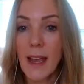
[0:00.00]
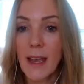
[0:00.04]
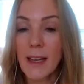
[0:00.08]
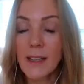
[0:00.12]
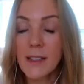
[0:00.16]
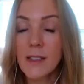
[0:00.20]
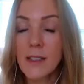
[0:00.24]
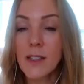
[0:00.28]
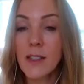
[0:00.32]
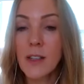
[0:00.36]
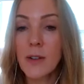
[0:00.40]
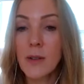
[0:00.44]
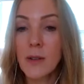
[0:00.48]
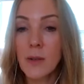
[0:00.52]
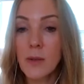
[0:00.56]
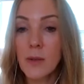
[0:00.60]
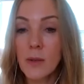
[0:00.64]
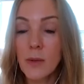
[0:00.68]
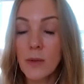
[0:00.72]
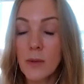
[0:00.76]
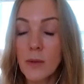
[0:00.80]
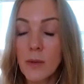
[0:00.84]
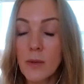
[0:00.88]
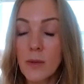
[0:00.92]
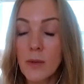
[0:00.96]
And
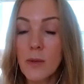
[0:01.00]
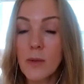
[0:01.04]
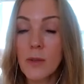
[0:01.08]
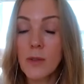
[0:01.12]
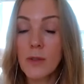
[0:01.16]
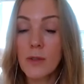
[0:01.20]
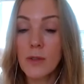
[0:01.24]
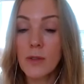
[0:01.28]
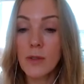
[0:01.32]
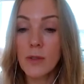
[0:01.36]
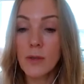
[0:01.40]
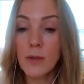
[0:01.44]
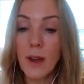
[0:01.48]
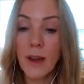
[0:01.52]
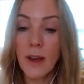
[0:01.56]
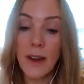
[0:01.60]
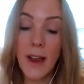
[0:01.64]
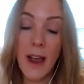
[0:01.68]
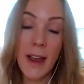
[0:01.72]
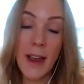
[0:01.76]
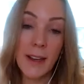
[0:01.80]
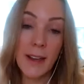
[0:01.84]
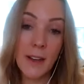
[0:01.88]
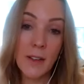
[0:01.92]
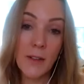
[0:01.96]
so
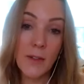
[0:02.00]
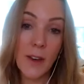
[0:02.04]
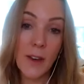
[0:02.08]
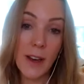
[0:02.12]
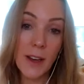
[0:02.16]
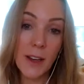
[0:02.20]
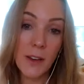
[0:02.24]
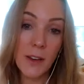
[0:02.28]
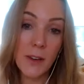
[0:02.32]
I'd invite